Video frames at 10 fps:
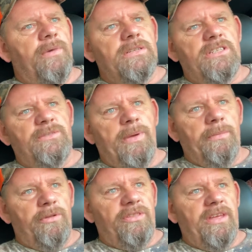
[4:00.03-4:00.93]
much as
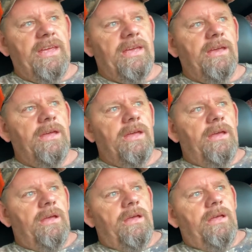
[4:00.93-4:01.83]
people think.
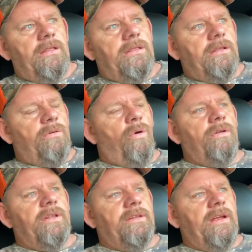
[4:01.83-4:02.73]

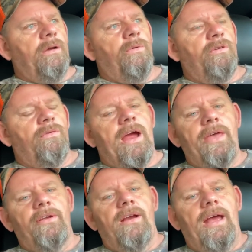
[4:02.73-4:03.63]
The deer would
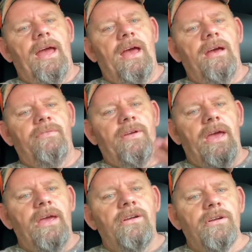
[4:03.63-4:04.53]
rather have
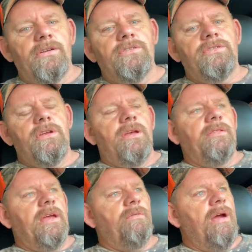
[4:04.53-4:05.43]
acorns.
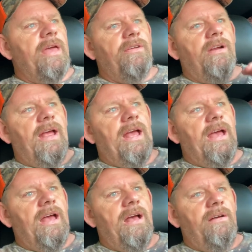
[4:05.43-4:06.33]
They'd rather
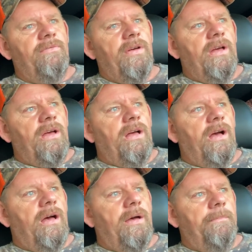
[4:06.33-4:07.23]
have
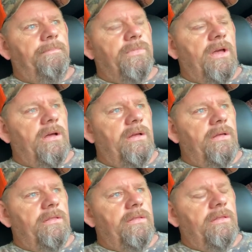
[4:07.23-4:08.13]

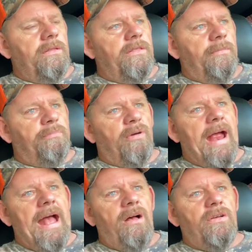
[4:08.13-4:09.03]
the
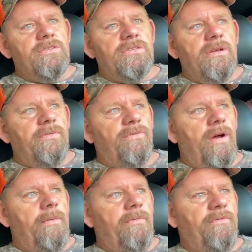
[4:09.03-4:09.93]
browse
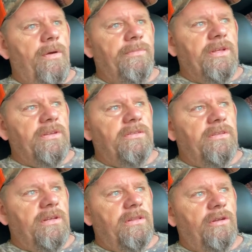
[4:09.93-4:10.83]
from
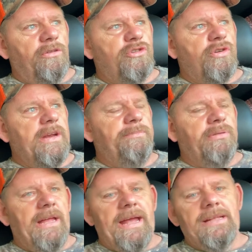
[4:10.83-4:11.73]
the little tree
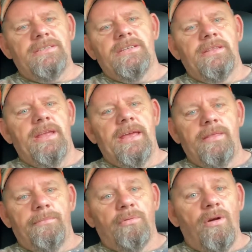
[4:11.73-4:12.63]
plants and
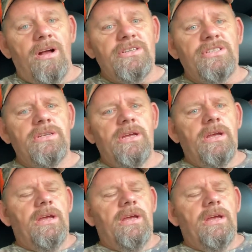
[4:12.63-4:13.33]
the brush.